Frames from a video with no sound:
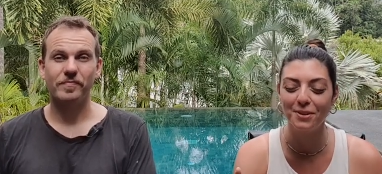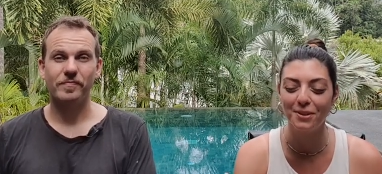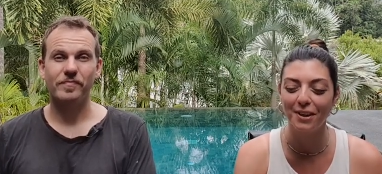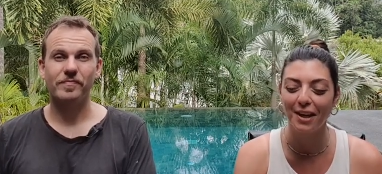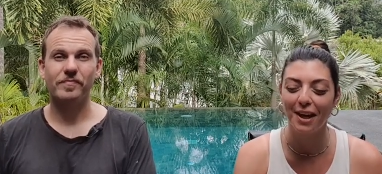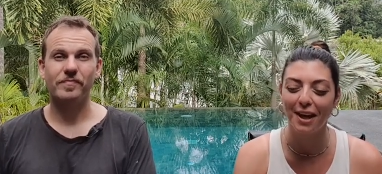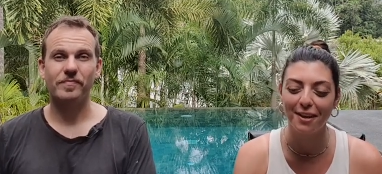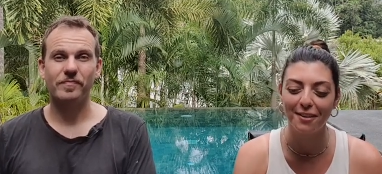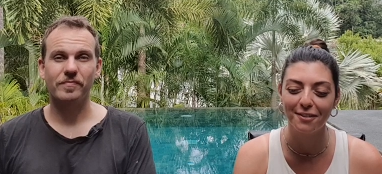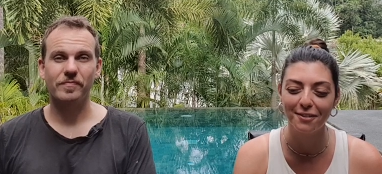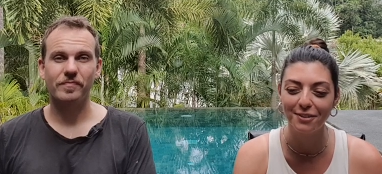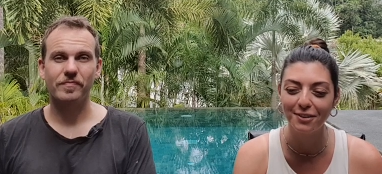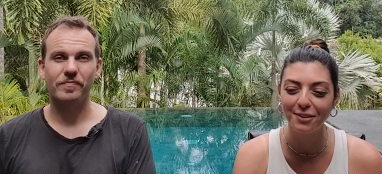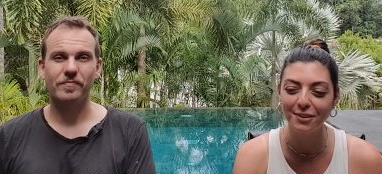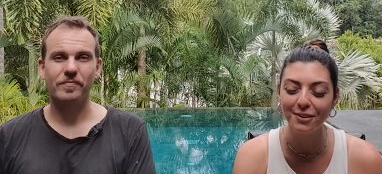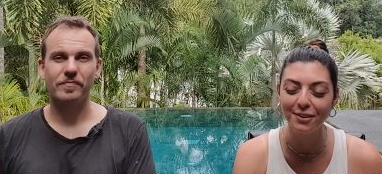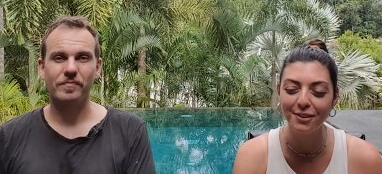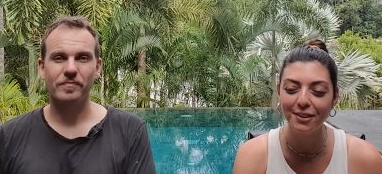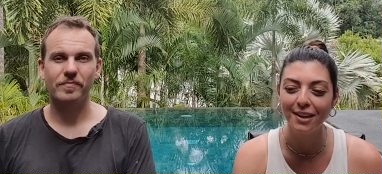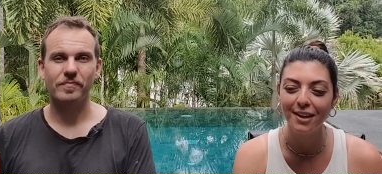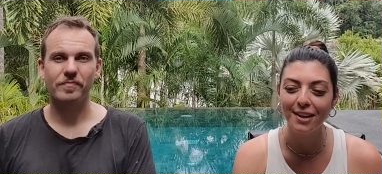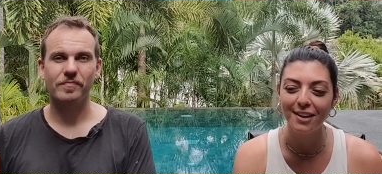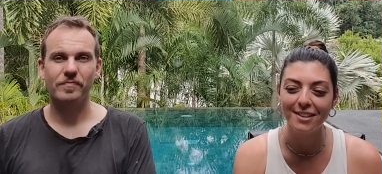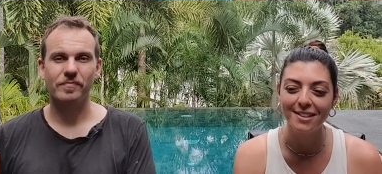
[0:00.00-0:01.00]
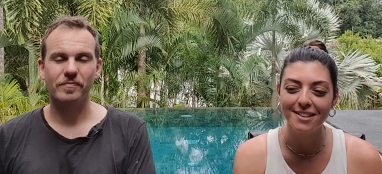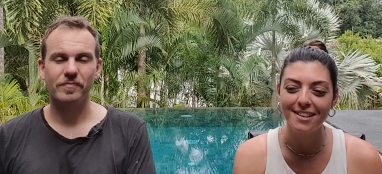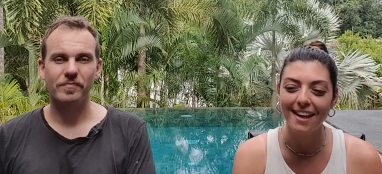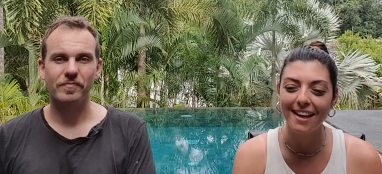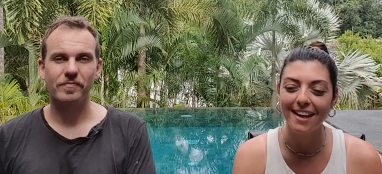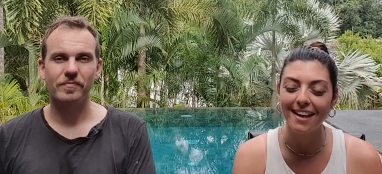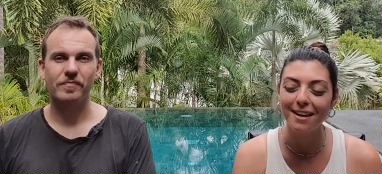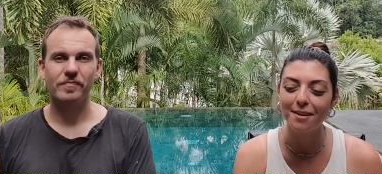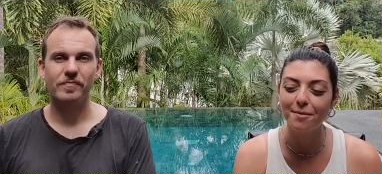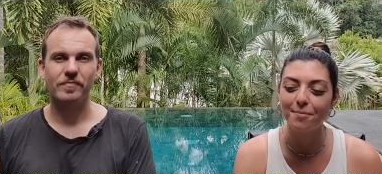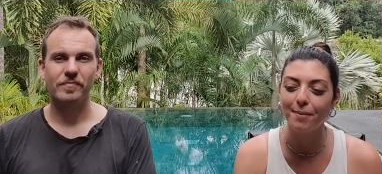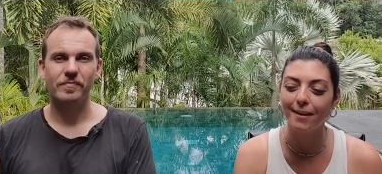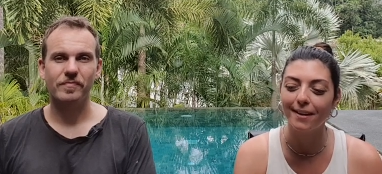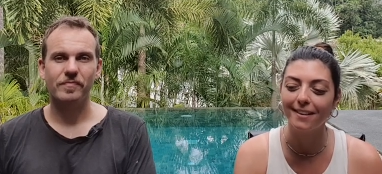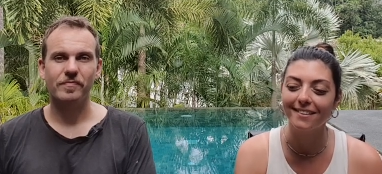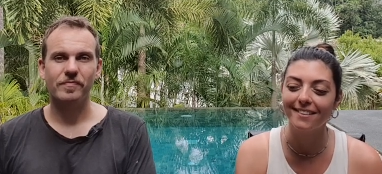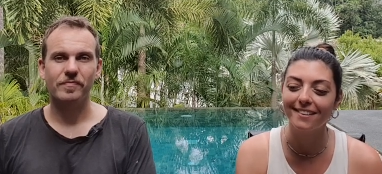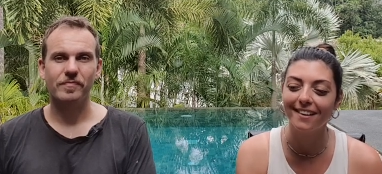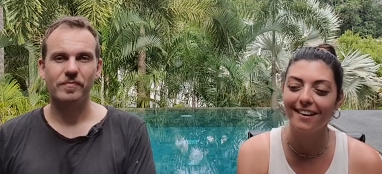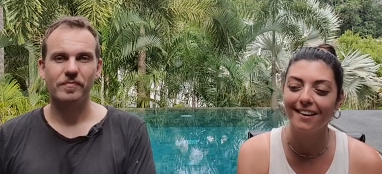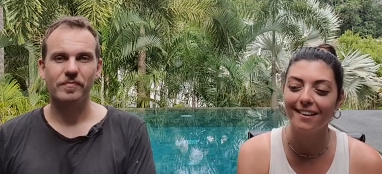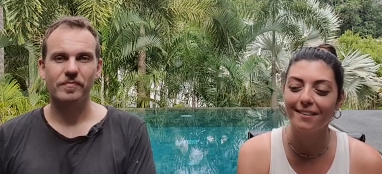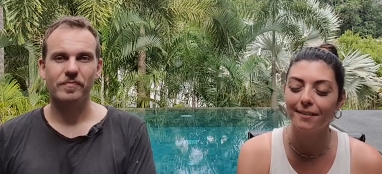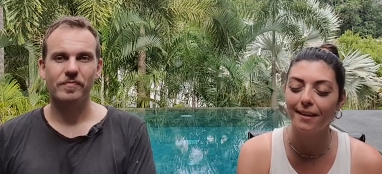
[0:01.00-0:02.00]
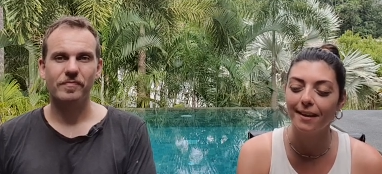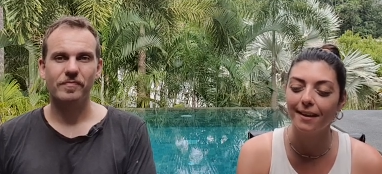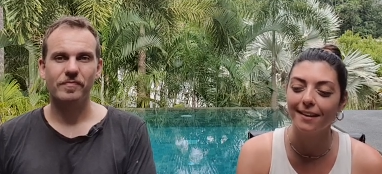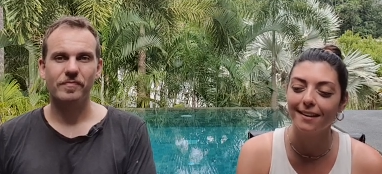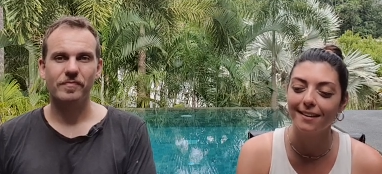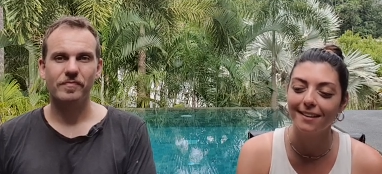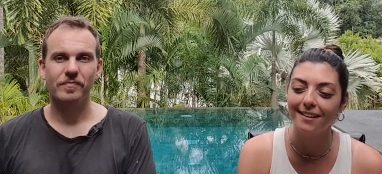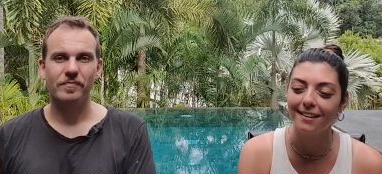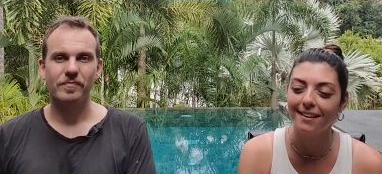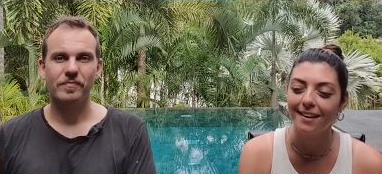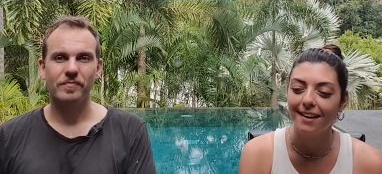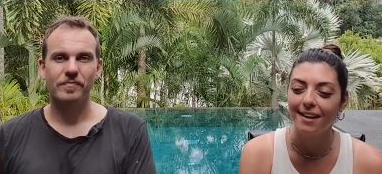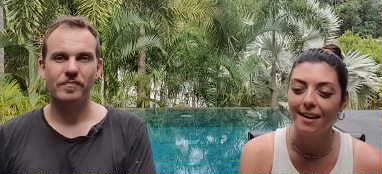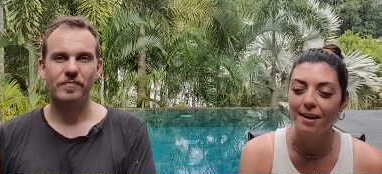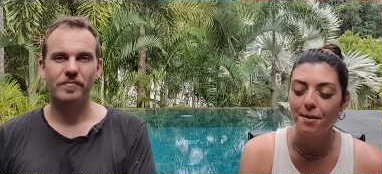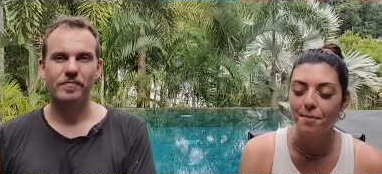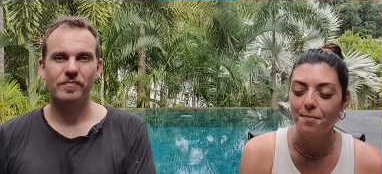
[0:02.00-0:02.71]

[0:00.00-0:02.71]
Speaker 1: do you have to take, but yeah, like